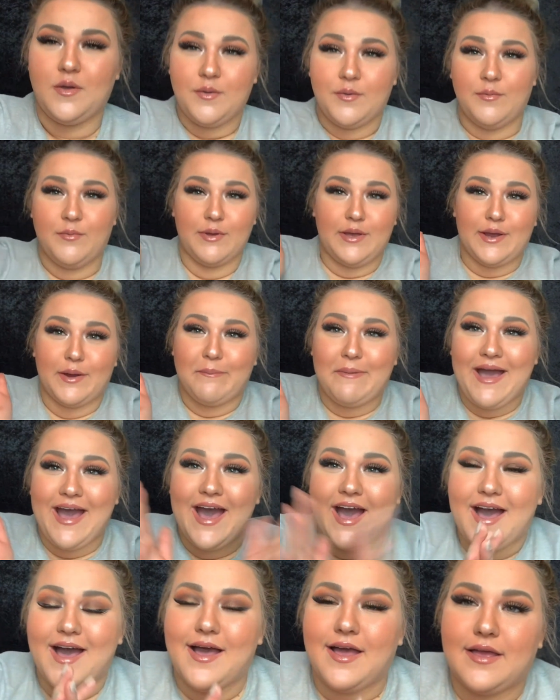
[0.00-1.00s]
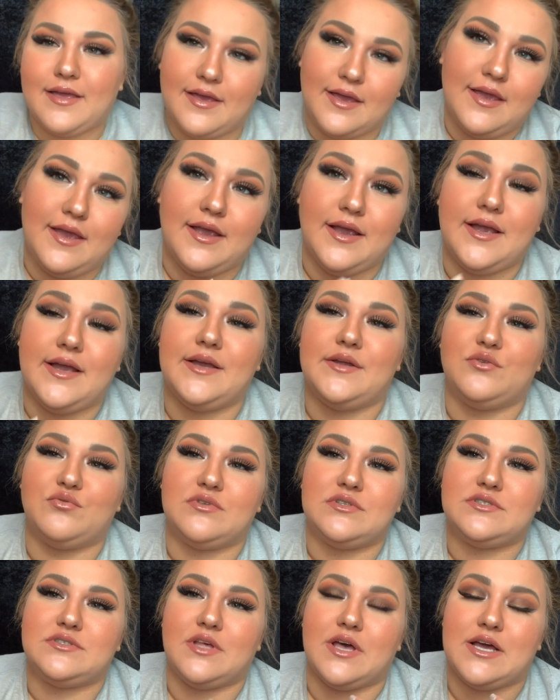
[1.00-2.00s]
We're back, and
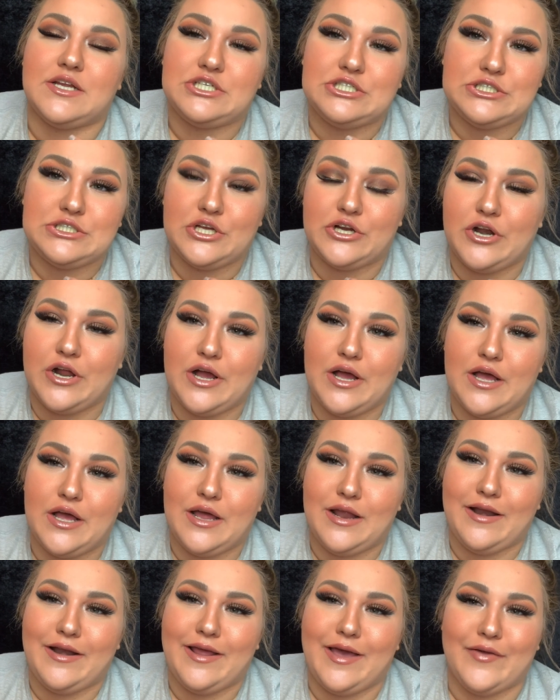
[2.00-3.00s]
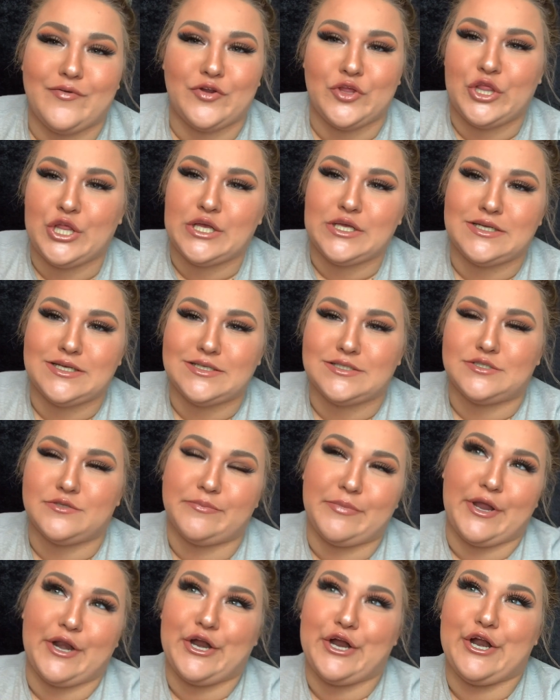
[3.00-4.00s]
once lashes are on, everything gets
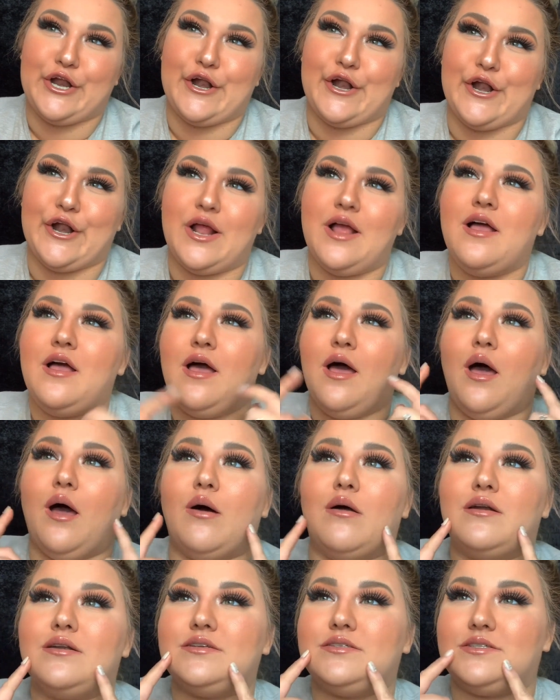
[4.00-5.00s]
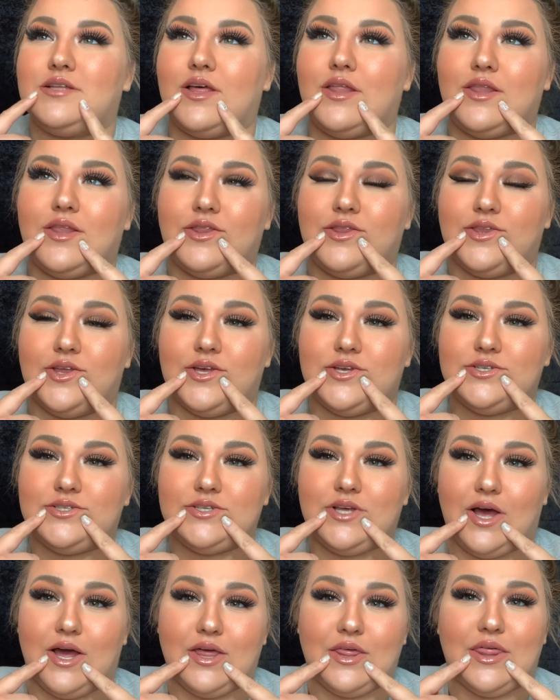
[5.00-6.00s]
better. I want to say that this,
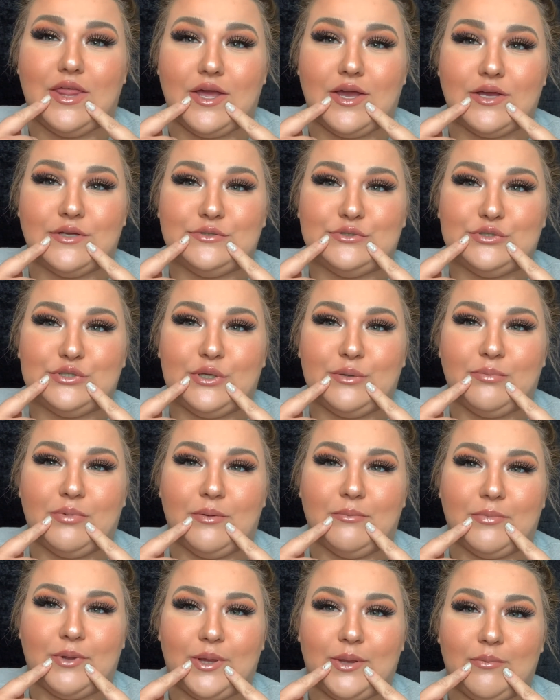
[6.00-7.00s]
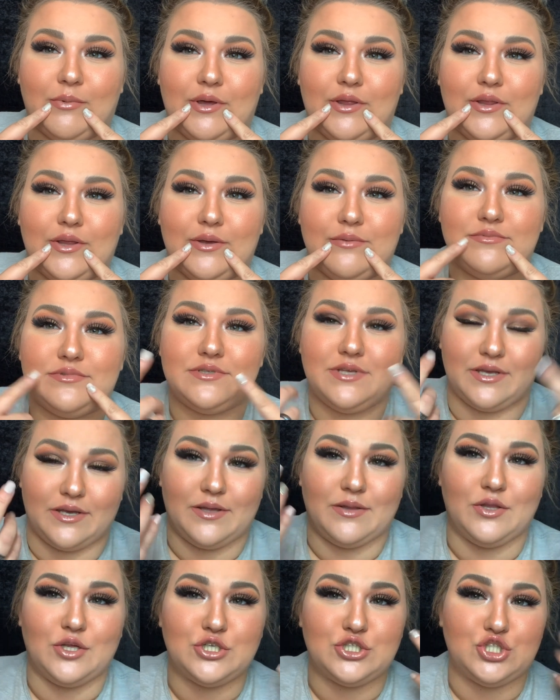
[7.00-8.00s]
I think, is really pumping my lips. Like,
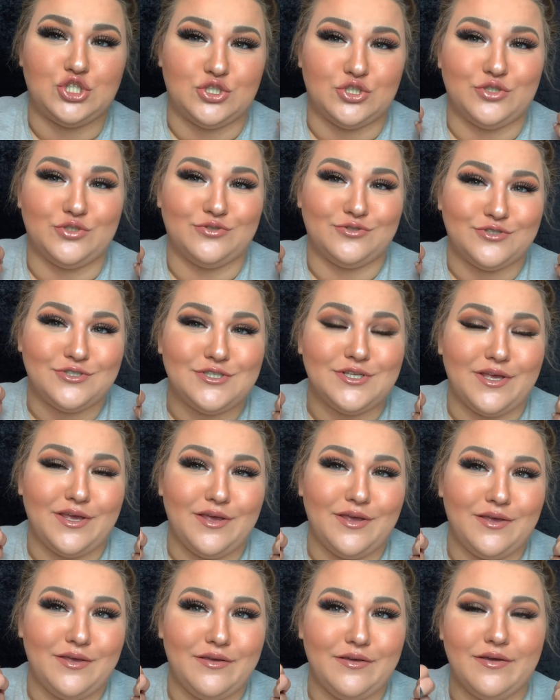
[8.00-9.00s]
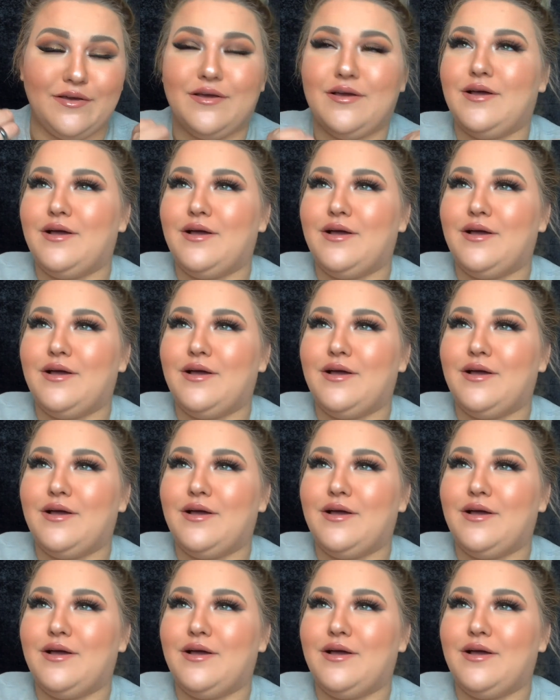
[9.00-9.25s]
it looks juicy.